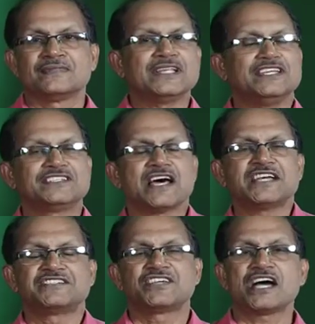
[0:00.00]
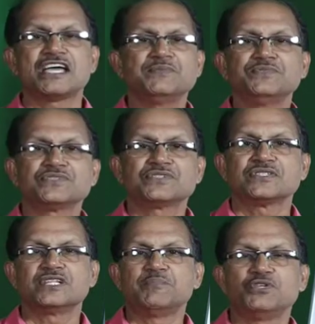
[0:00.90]
That is, at times
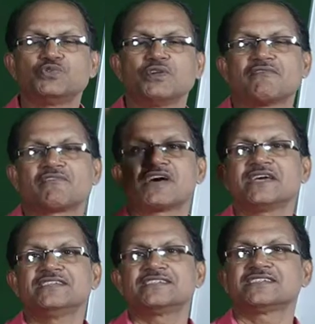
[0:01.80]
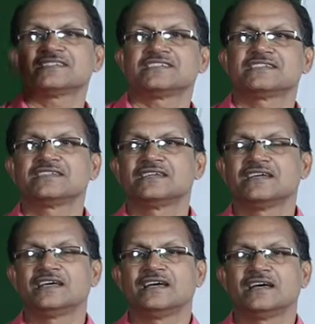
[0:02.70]
the pitch will rise,
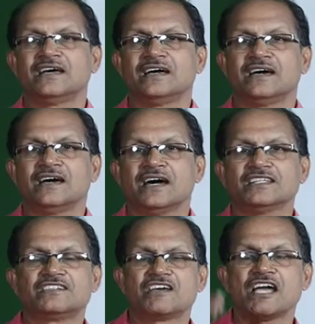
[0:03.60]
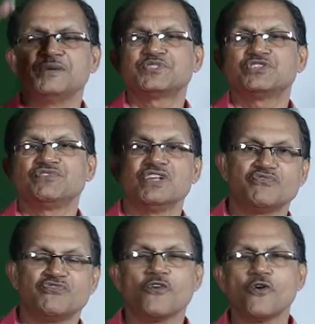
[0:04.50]
other times it will
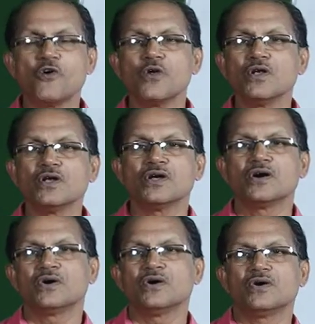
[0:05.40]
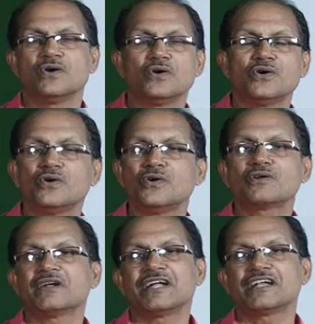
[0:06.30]
fall
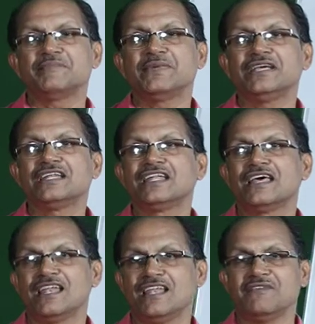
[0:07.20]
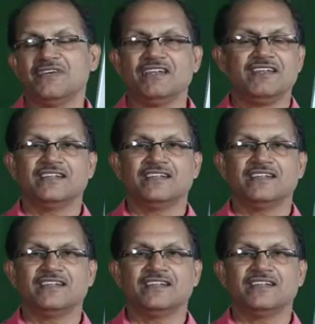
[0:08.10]
or remain level.